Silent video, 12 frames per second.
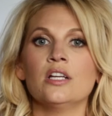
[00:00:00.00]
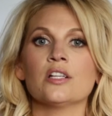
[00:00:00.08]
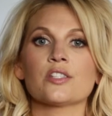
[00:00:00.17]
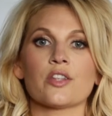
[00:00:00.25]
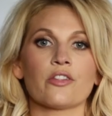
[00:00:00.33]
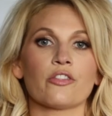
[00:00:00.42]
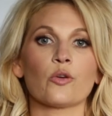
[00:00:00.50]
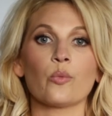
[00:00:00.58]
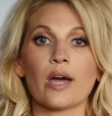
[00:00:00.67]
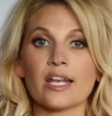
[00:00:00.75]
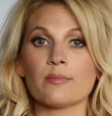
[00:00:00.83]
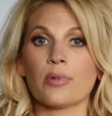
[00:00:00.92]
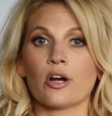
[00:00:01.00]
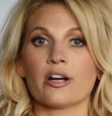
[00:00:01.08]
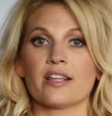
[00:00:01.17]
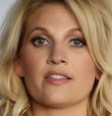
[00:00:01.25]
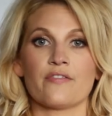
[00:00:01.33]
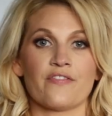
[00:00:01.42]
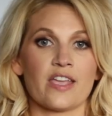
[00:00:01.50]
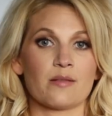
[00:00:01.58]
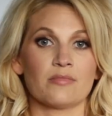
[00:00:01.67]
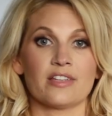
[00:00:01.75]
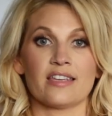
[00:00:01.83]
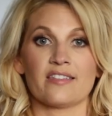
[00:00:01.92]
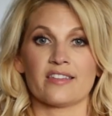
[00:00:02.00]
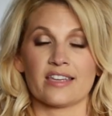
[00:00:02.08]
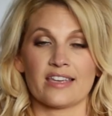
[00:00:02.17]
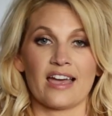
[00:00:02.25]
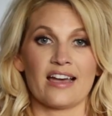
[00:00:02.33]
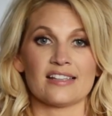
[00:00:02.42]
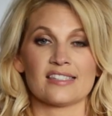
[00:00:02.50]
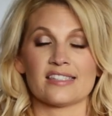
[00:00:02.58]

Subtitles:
so that the wedding party, the family, and the guests,